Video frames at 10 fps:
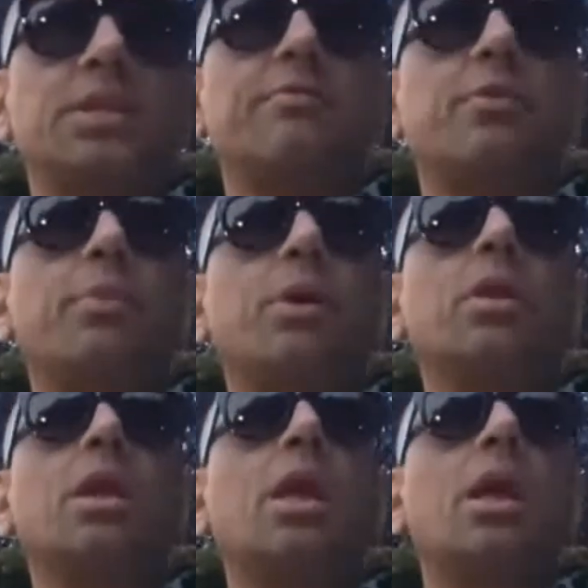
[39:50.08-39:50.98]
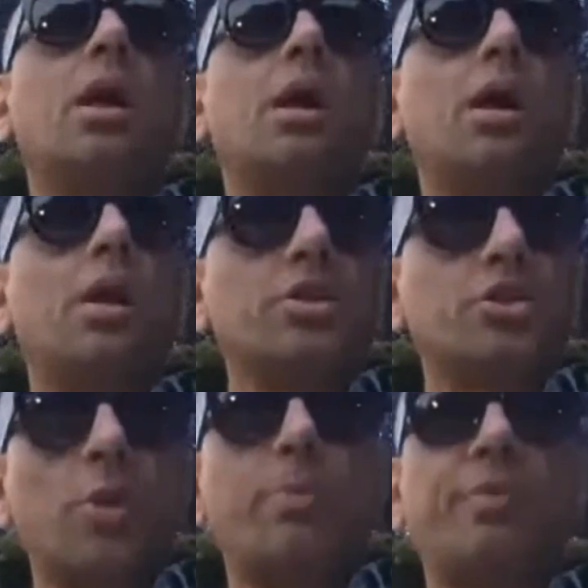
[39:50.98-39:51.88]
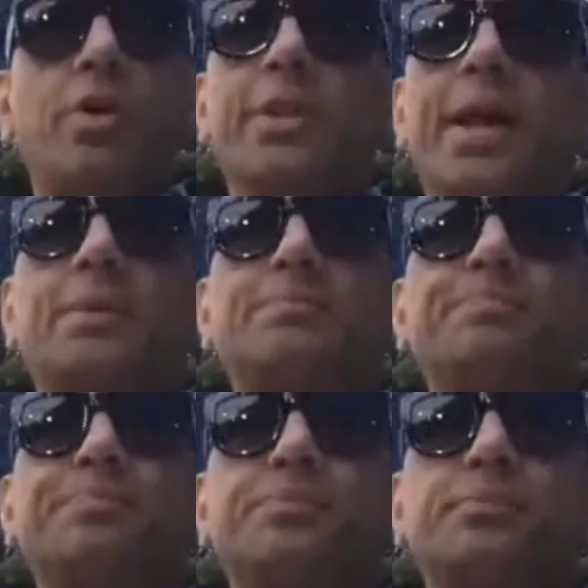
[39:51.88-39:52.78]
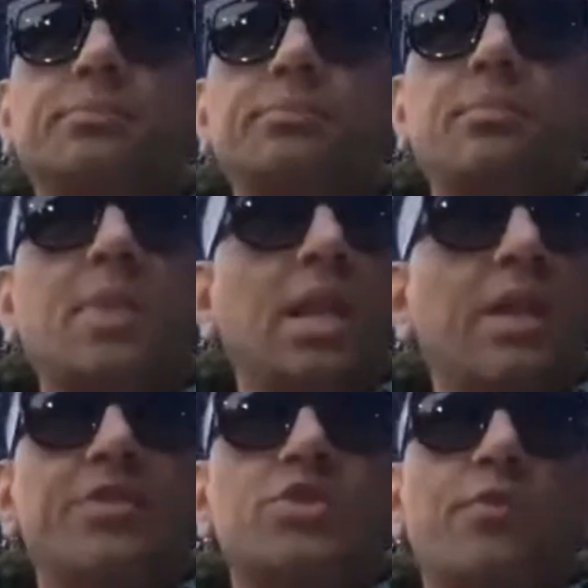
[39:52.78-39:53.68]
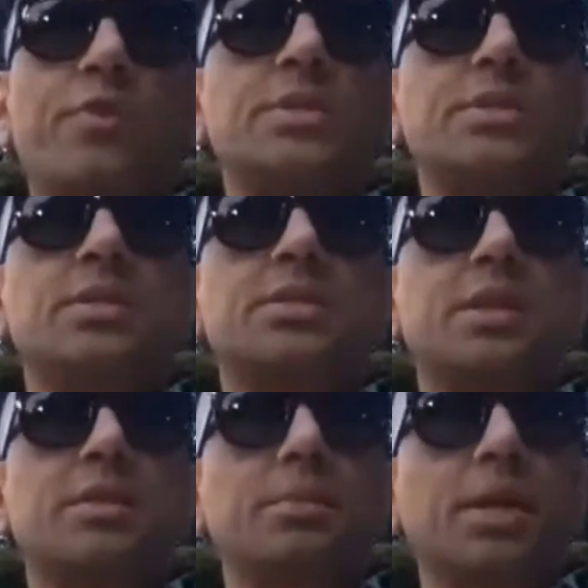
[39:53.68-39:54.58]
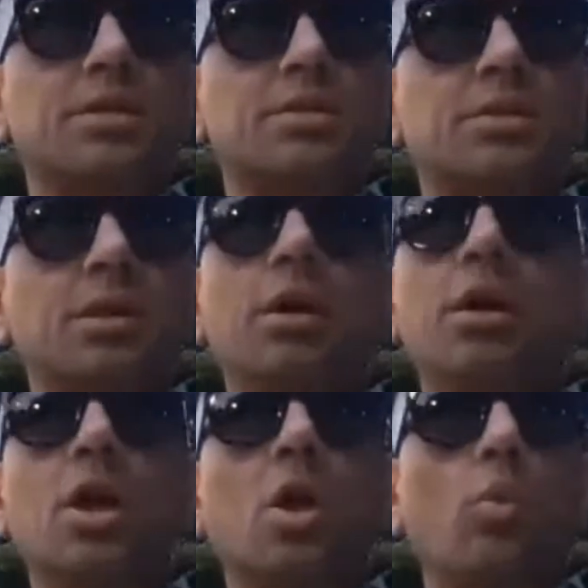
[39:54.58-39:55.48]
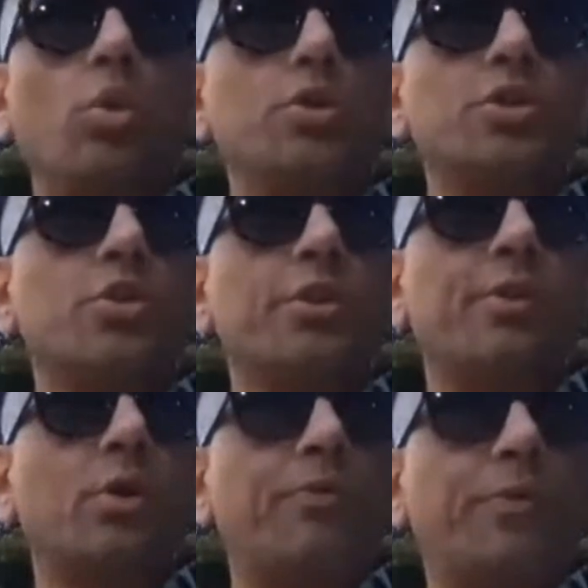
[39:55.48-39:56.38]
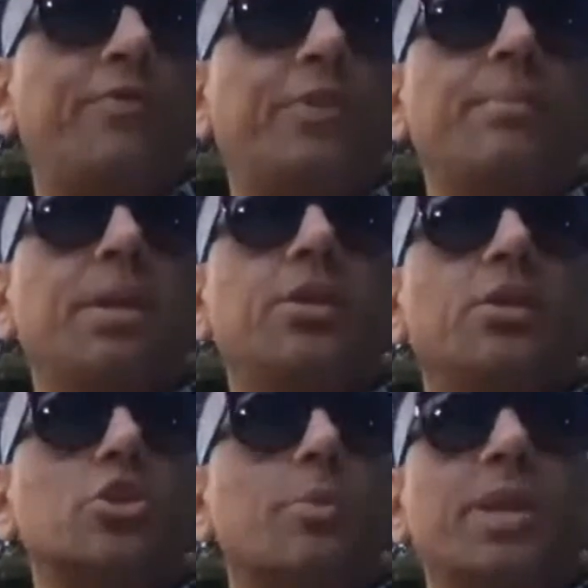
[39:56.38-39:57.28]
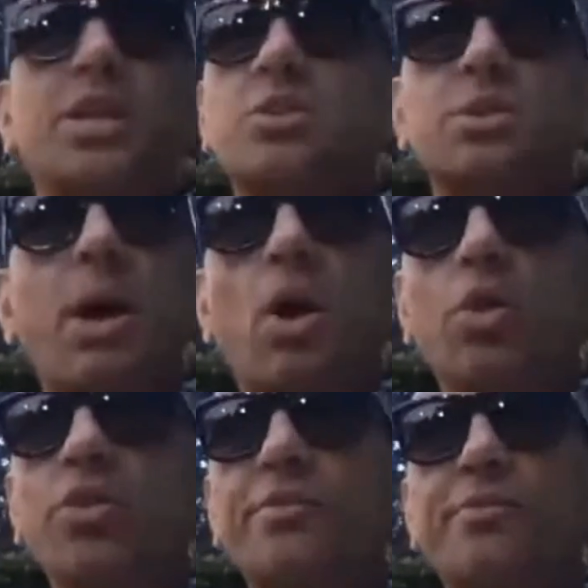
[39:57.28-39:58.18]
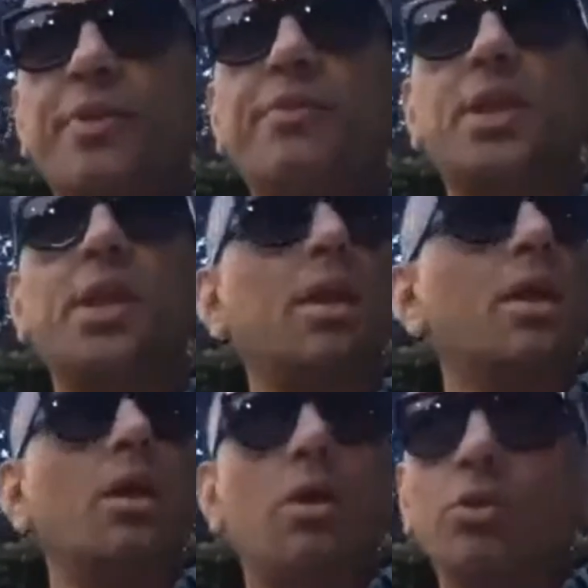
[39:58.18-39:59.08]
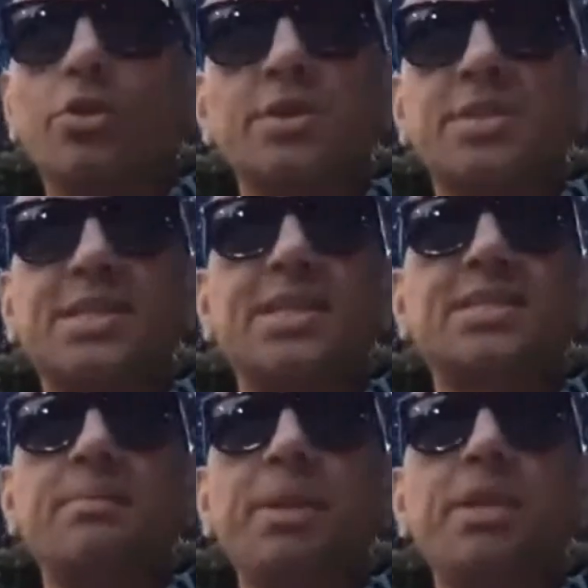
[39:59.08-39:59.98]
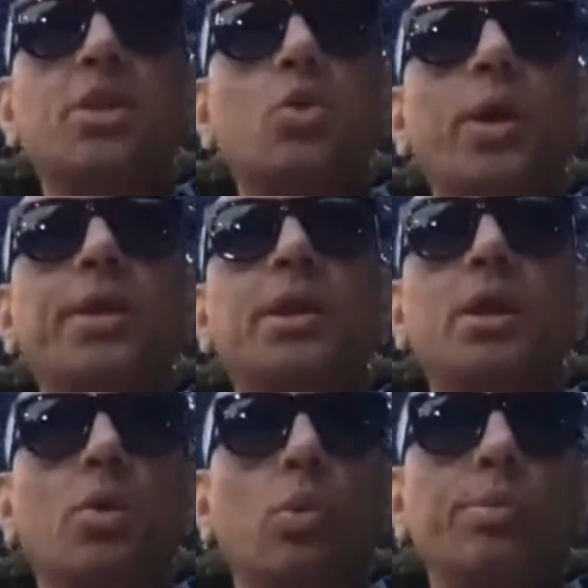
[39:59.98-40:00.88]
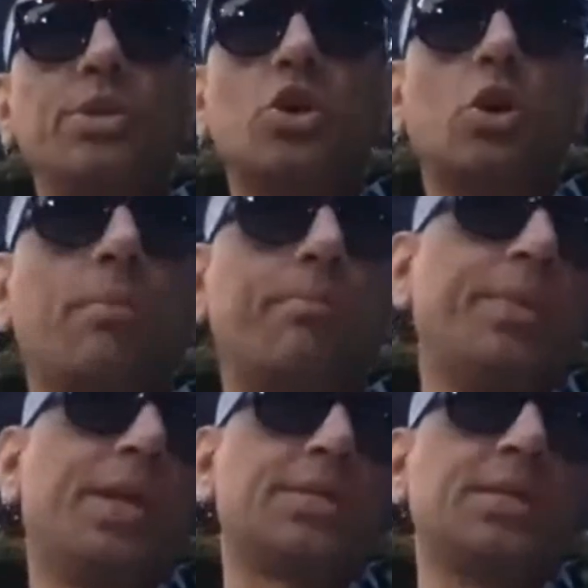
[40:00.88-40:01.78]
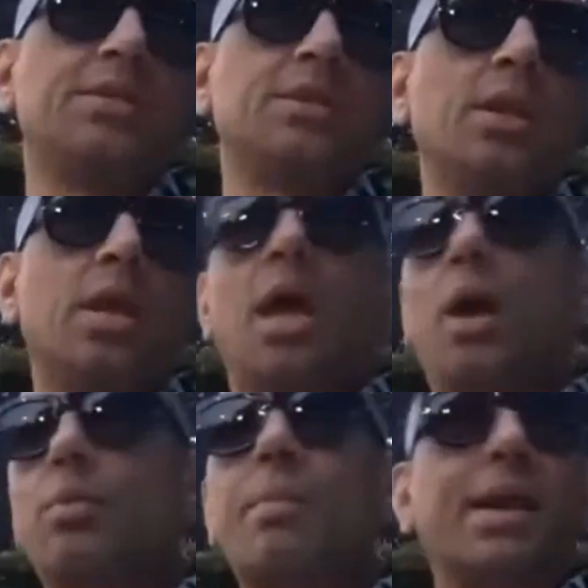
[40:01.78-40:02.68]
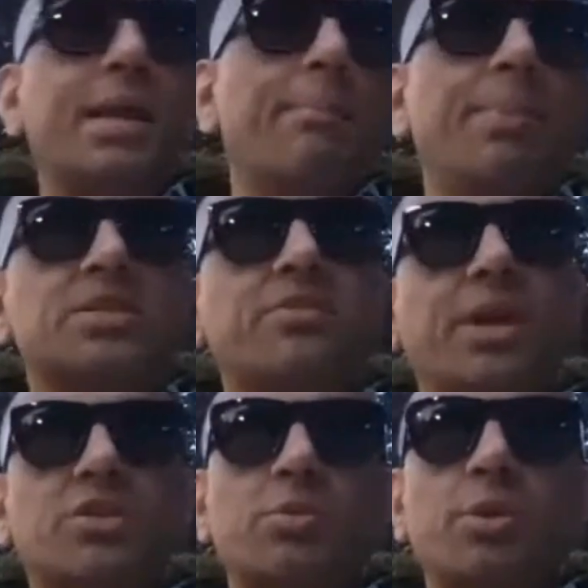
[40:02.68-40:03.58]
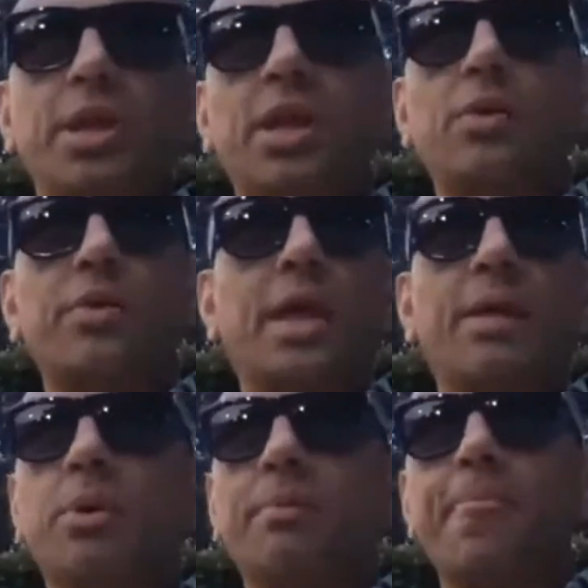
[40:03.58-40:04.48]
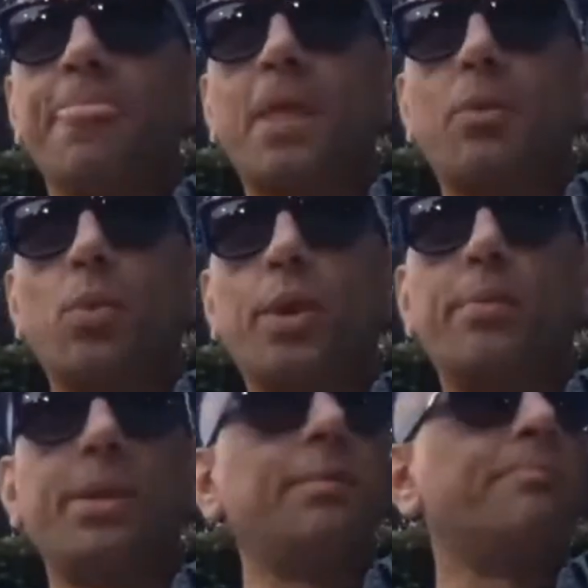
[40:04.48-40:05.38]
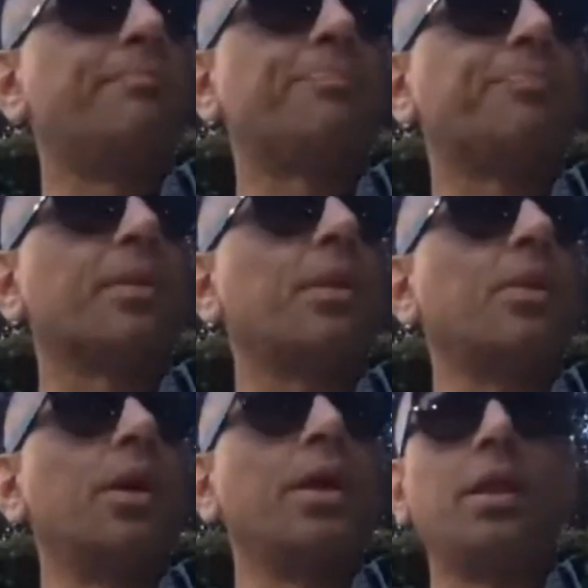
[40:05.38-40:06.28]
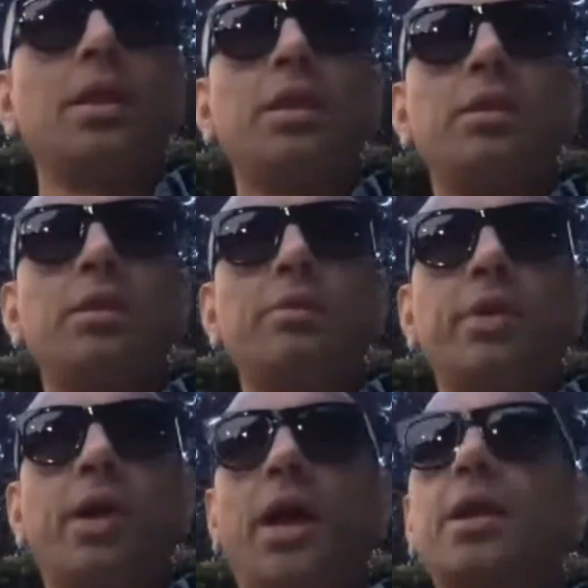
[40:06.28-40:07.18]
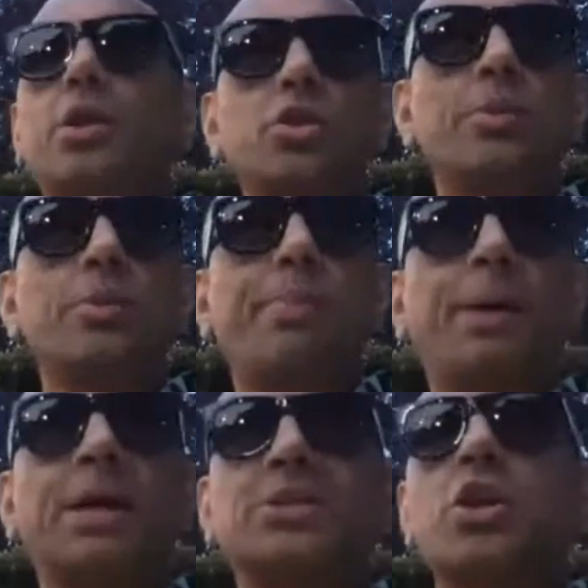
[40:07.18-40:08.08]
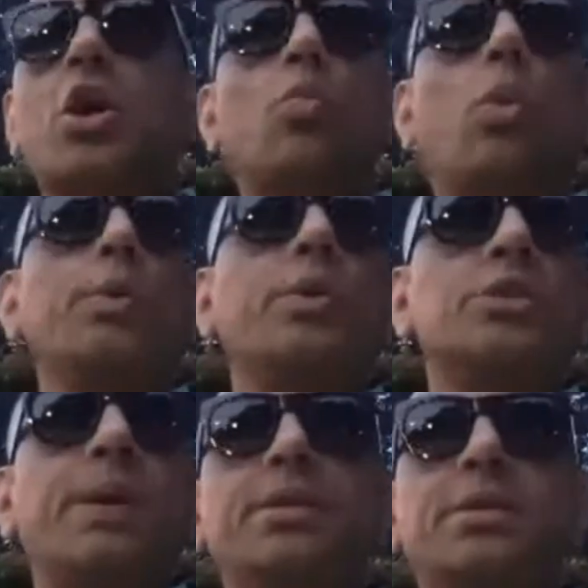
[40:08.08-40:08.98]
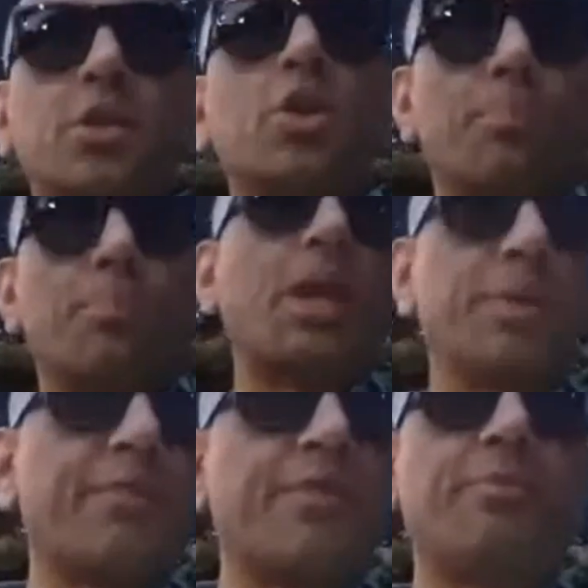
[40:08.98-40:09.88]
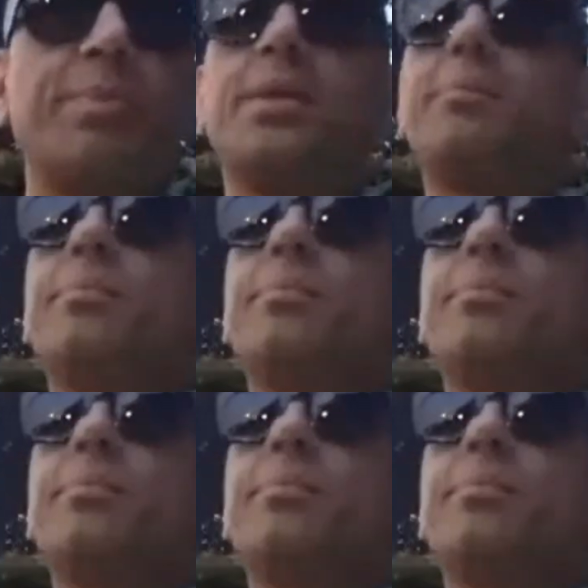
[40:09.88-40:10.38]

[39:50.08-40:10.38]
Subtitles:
League football. And on top of all that, if there's no fans in the stadium next year, we'll lose another 50 million on top of that. So it's about 150, 160 million quid will be short next season. And we might get bits of extra money here and there, but would have been, it had a huge impact on what we could spend to comply with FFP